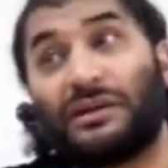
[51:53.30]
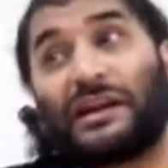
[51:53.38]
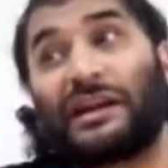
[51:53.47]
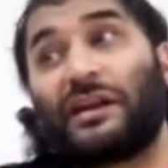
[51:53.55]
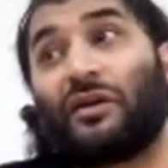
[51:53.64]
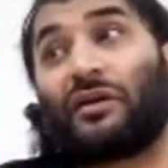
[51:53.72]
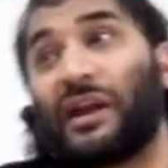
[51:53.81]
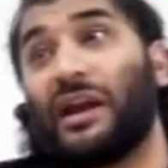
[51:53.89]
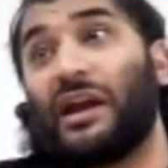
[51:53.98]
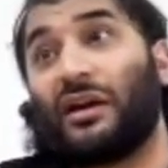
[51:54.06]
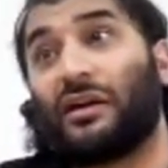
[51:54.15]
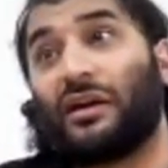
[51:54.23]
They cannot
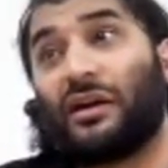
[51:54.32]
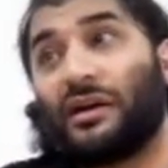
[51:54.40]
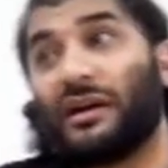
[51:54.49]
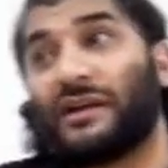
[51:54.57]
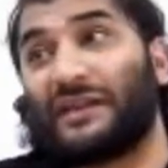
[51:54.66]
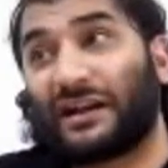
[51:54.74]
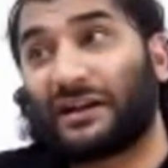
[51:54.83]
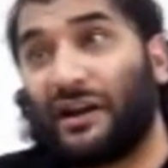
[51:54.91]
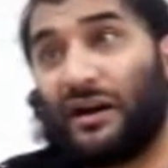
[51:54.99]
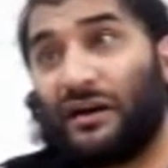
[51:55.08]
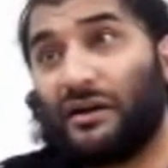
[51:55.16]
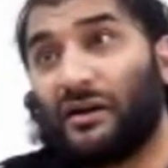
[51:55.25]
hear. Is that
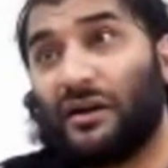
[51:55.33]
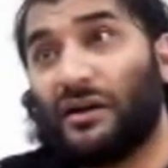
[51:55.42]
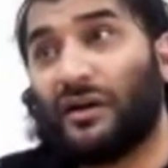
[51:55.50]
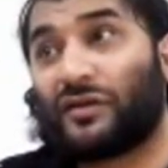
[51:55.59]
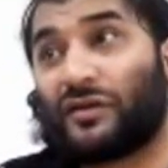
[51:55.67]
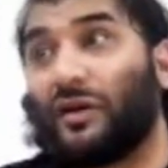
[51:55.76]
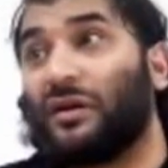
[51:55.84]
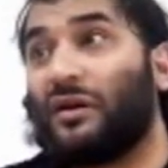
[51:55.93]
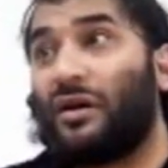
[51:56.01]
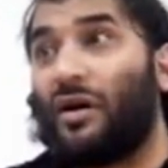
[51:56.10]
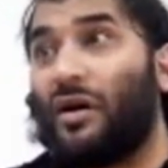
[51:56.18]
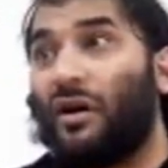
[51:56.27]
clear?
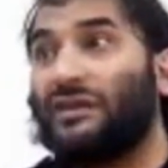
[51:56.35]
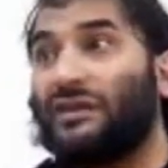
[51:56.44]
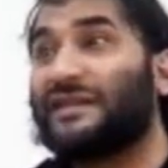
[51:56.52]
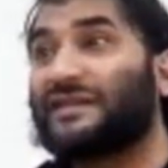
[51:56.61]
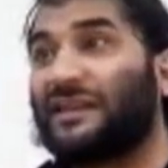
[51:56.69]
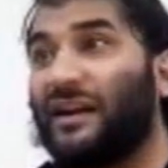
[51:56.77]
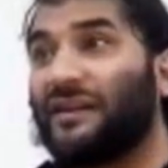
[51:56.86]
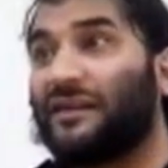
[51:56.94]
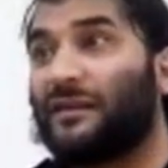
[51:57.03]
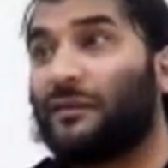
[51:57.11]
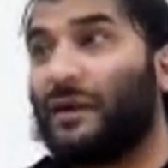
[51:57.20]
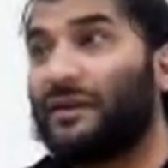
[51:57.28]
So all these
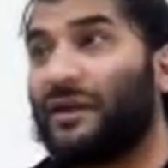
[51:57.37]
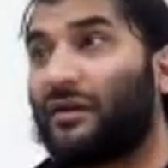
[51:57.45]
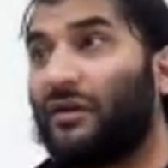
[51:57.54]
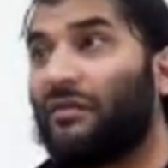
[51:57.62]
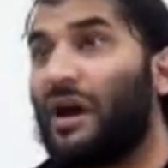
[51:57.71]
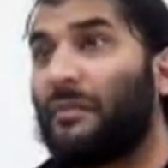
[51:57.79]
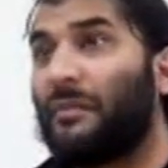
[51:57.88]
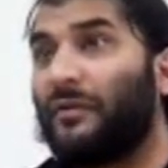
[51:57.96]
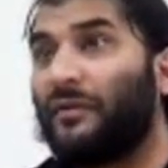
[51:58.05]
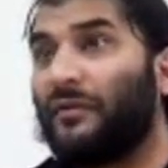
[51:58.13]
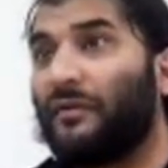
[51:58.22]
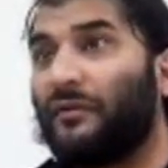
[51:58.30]
kids, when they grow
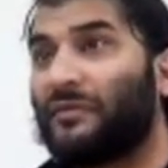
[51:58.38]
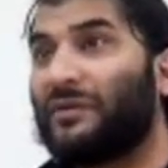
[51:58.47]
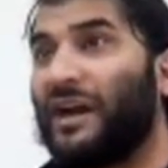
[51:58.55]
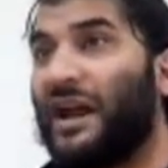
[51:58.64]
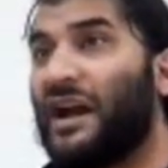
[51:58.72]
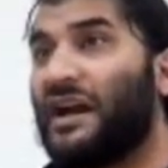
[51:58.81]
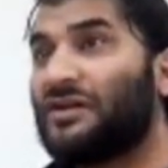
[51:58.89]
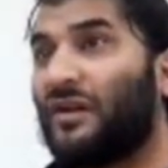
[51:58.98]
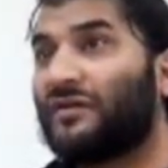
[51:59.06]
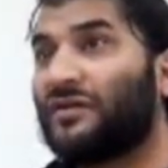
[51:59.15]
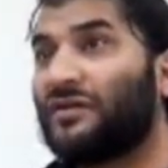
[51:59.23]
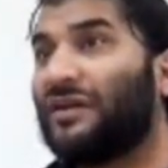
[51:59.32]
up, from the
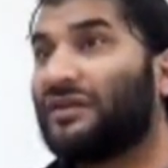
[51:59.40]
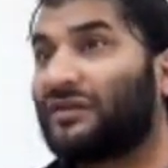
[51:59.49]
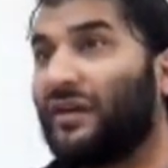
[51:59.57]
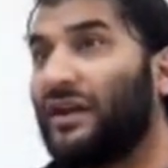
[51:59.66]
age of 2 and